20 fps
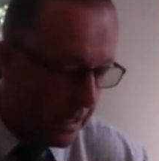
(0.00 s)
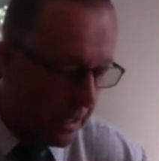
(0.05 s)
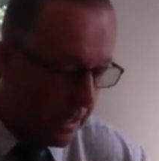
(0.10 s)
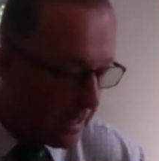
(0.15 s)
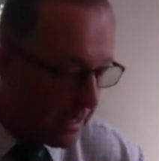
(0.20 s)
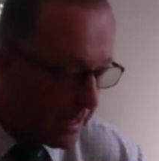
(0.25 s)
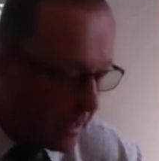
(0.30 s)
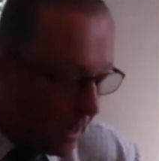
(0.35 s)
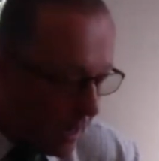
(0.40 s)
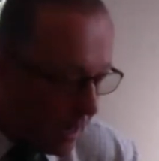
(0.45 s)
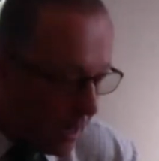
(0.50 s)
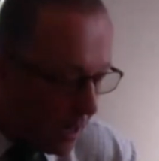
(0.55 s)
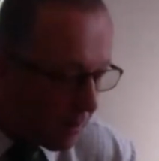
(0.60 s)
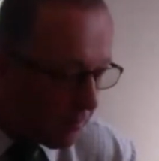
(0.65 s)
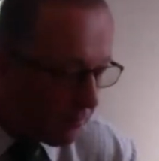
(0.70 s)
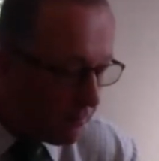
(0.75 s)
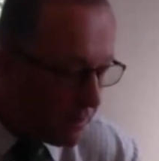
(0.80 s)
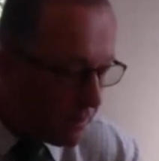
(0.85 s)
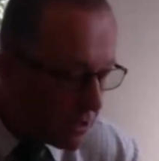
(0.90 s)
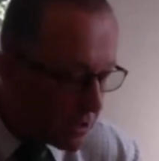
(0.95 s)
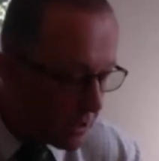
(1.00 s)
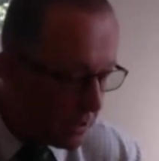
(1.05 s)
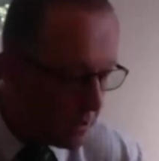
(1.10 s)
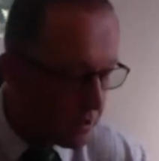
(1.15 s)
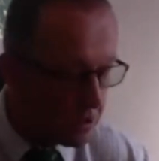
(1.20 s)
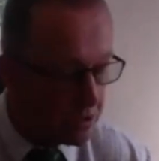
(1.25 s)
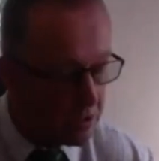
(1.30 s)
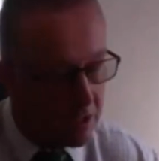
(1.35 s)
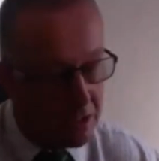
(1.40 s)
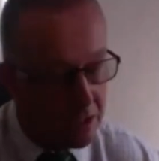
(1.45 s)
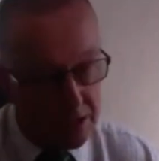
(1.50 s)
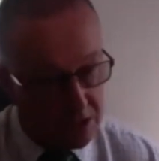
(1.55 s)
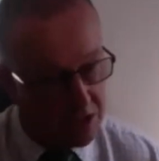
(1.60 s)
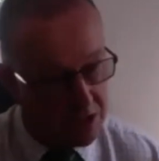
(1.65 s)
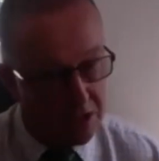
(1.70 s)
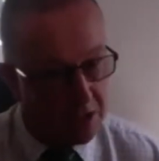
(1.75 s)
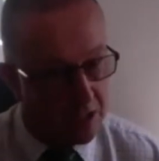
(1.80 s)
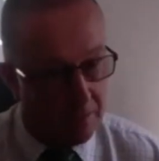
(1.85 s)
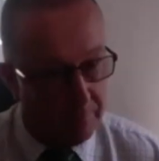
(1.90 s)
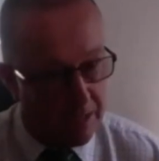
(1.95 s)
He can't resist, and this
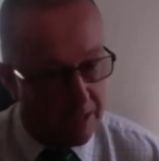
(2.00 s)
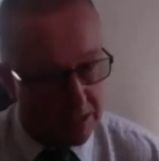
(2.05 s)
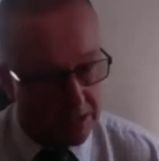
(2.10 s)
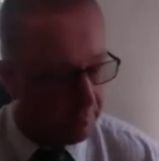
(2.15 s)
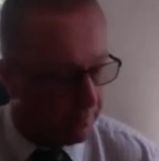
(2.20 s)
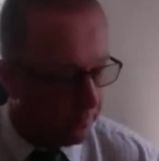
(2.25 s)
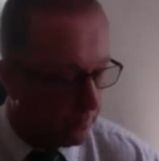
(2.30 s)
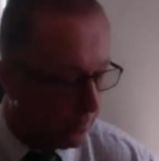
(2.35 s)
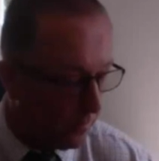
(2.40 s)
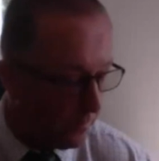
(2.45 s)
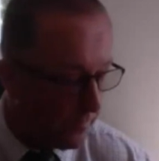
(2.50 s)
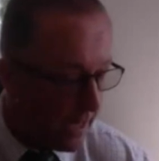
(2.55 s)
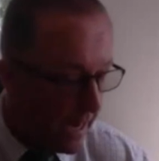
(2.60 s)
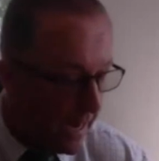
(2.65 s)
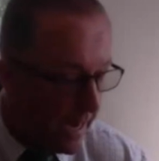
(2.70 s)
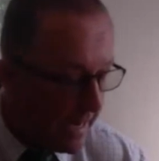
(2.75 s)
isn't a metaphor,